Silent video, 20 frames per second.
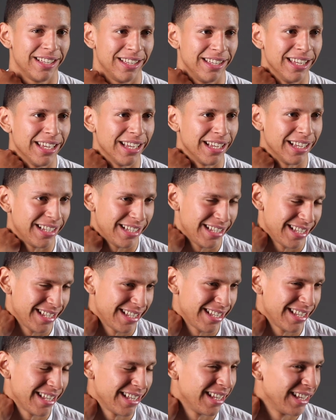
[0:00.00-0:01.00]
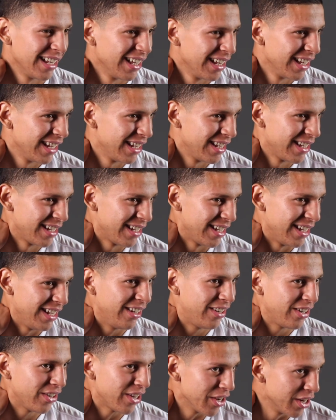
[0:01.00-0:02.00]
Huh? Yeah.
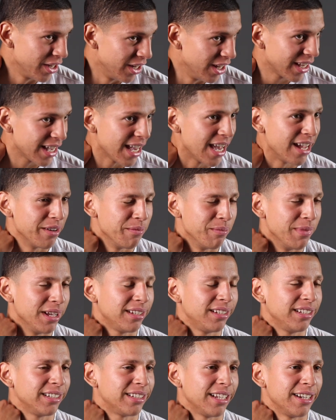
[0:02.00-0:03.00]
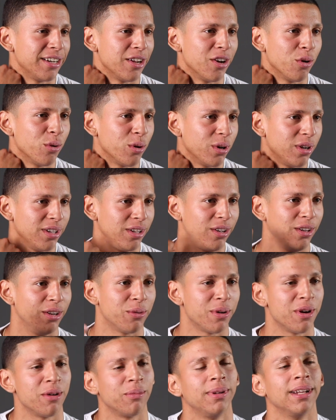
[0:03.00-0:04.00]
It's just how you look at it. Messi's an
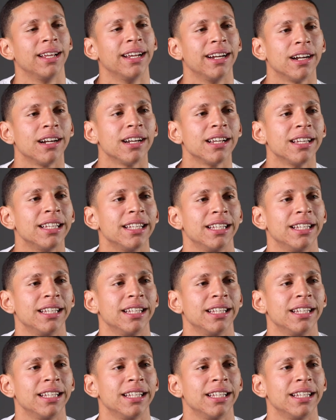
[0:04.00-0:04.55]
all-around player.